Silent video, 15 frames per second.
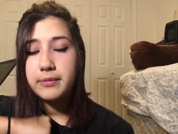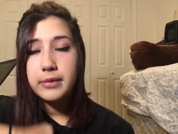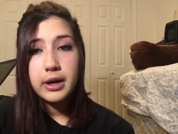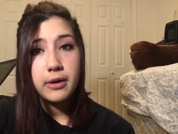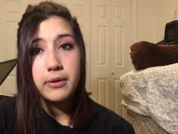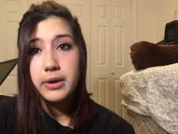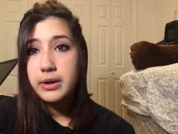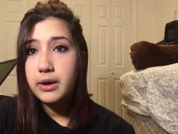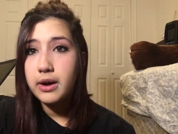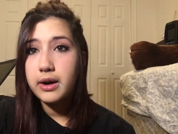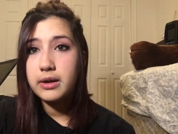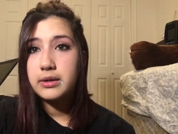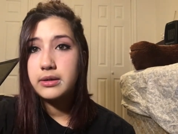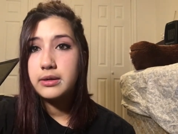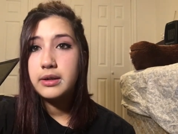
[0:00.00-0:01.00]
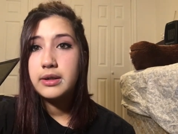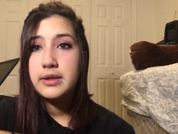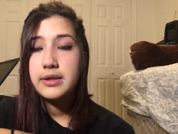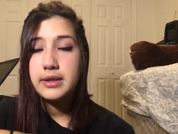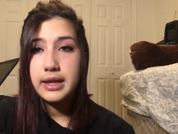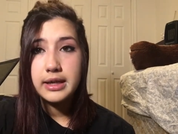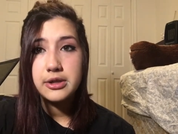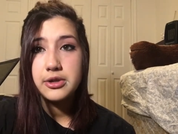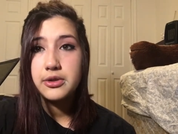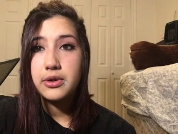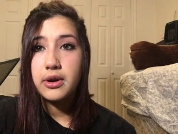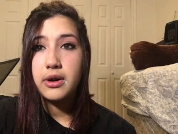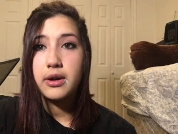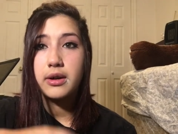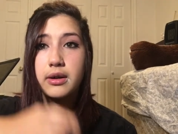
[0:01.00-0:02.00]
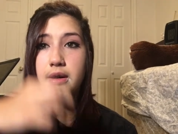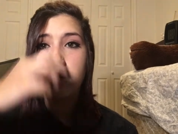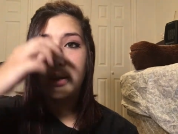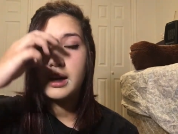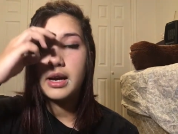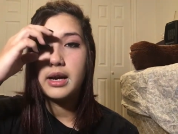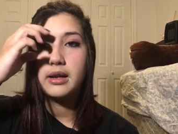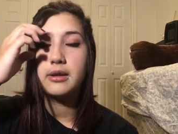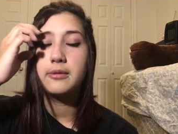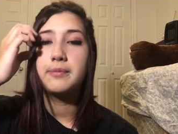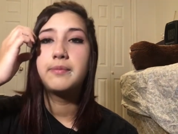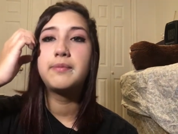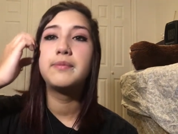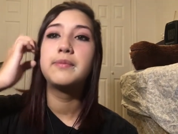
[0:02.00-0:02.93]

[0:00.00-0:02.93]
going on, stay strong, and